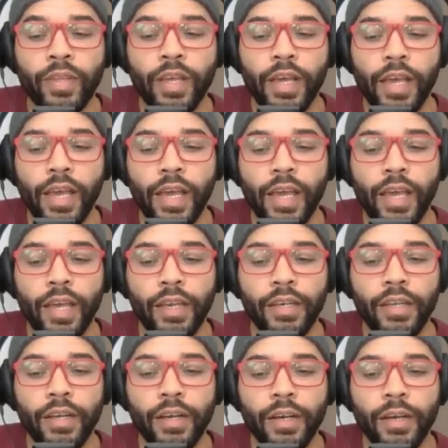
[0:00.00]

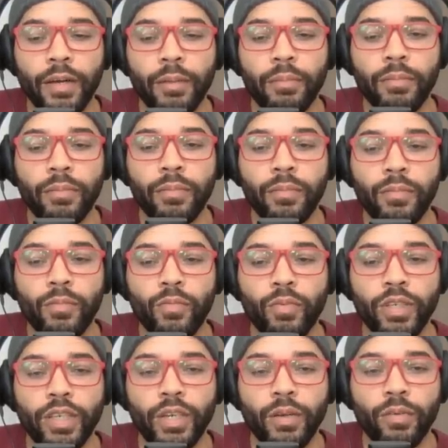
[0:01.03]
and um,
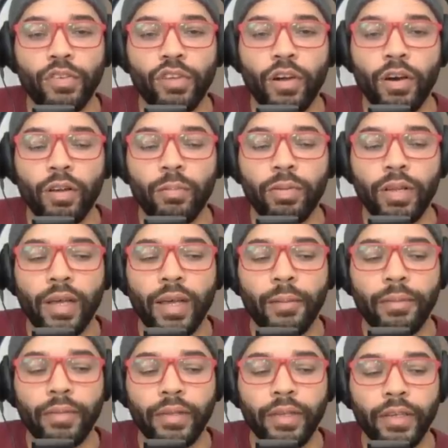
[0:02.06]
we did what's called a
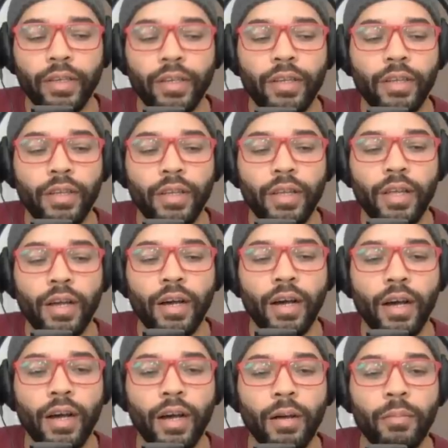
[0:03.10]
blind plea
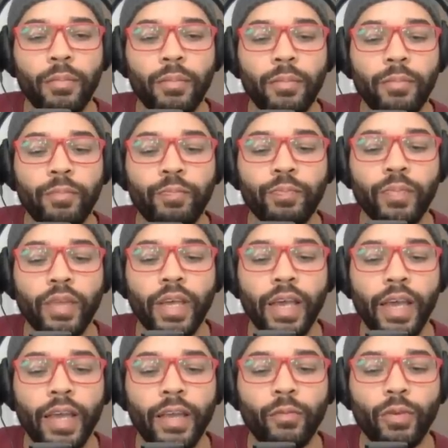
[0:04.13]
uh,
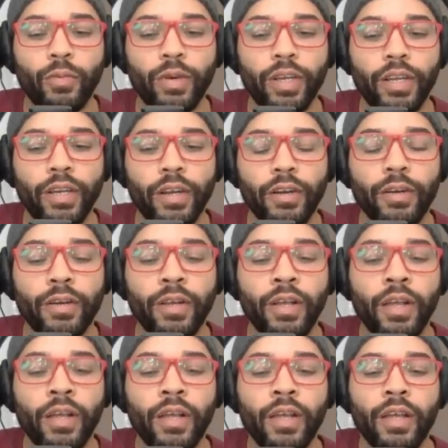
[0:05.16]
and we went in there
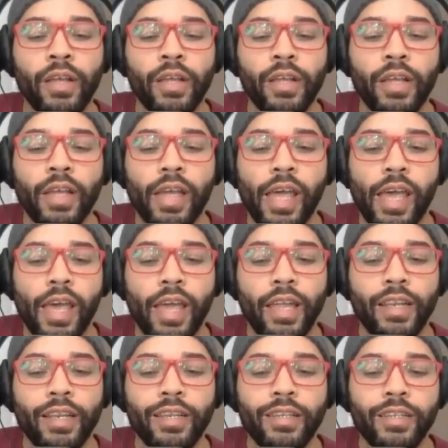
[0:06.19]

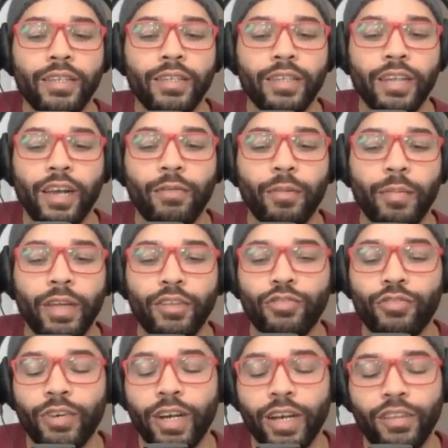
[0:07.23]
and the government
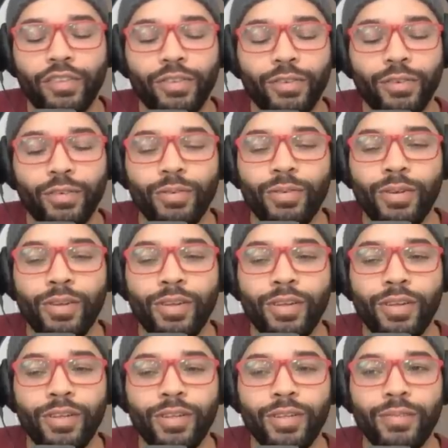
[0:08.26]
tried to
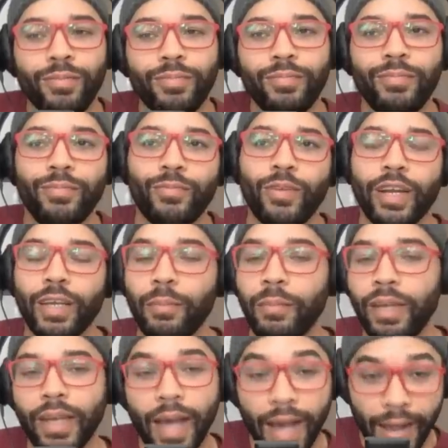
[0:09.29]

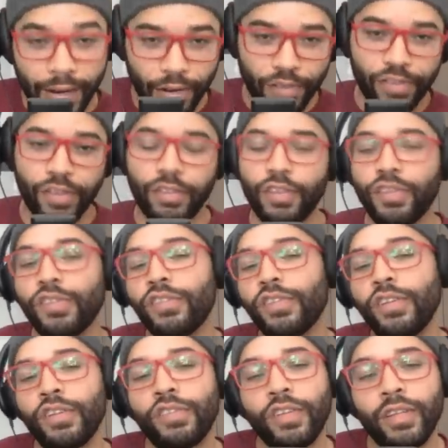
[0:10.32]
recommend higher
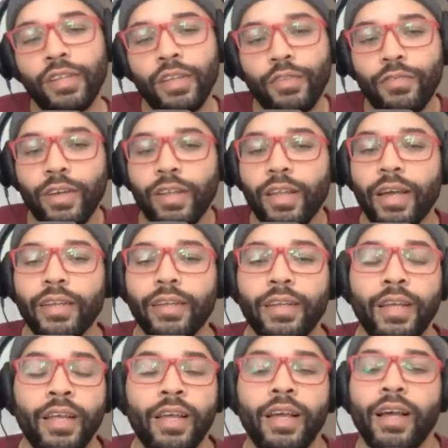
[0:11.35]
sentences, and they felt like
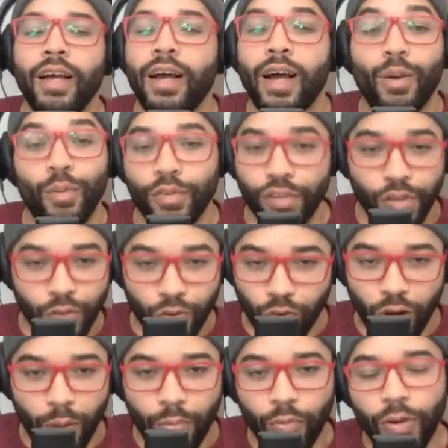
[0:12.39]
I wasn't
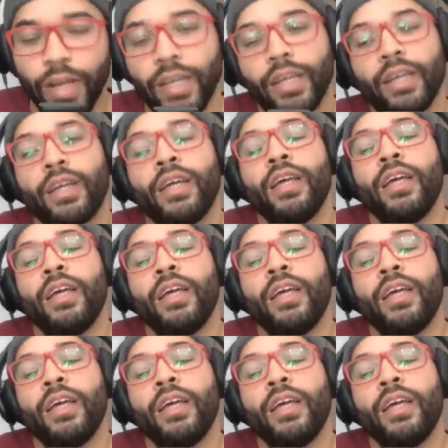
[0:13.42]
cooperating.